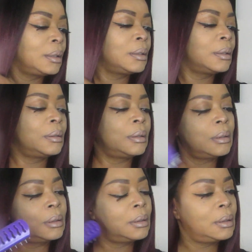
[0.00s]

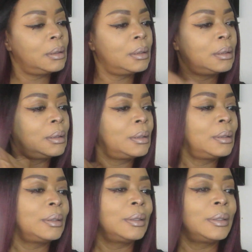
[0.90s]

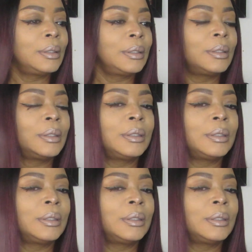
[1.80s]
Nothing is said.